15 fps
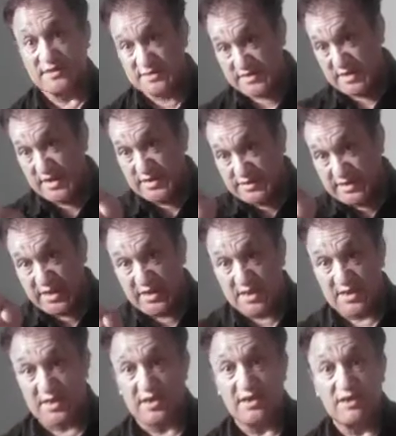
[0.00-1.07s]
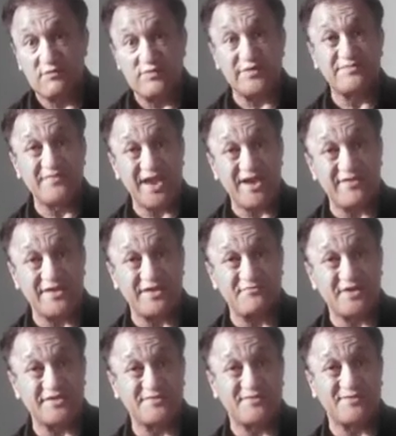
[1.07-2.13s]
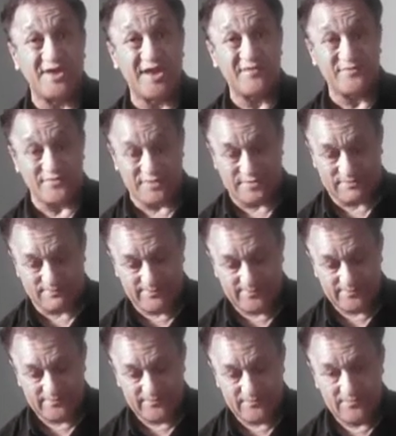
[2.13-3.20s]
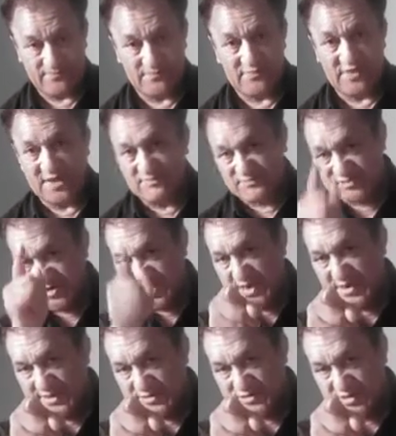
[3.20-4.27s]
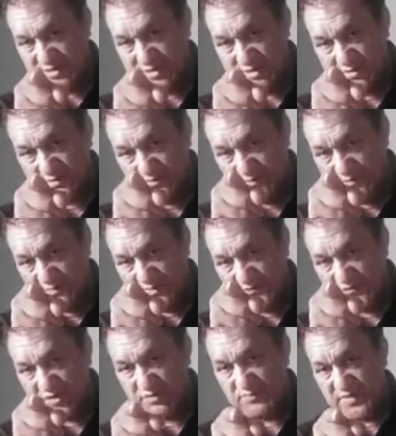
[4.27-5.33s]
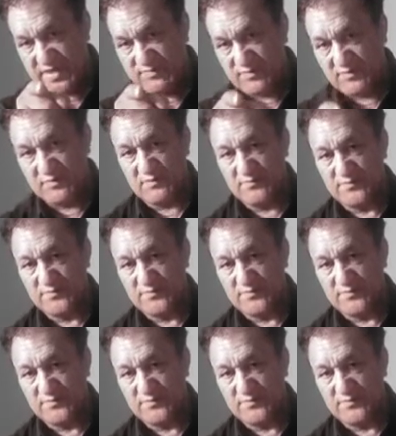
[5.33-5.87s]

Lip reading: And here they are with Maori written all over it. I'm challenging all of you people